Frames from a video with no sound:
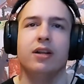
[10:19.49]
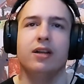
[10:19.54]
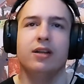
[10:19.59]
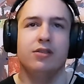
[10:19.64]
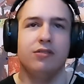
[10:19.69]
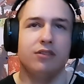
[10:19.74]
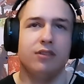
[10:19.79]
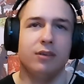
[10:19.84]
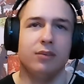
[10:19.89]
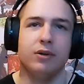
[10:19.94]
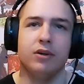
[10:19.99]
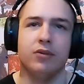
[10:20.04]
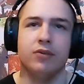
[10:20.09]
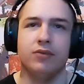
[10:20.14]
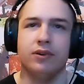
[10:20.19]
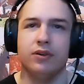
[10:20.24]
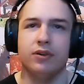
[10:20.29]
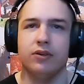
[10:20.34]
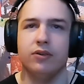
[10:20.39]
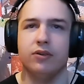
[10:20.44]
sitting by the
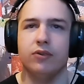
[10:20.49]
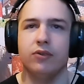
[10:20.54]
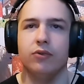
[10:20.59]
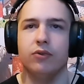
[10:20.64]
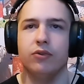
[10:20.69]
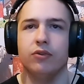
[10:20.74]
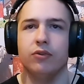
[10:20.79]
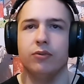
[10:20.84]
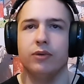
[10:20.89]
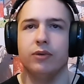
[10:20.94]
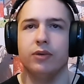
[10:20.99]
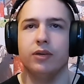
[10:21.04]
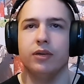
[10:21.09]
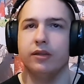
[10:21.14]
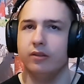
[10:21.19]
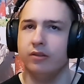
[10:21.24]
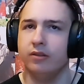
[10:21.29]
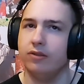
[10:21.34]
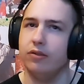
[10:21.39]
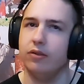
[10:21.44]
fire on a cool stormy
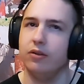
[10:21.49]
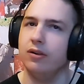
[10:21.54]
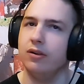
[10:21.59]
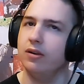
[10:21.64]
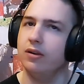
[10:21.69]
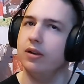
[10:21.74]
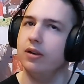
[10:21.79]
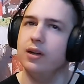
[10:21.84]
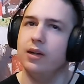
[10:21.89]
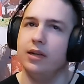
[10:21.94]
night, or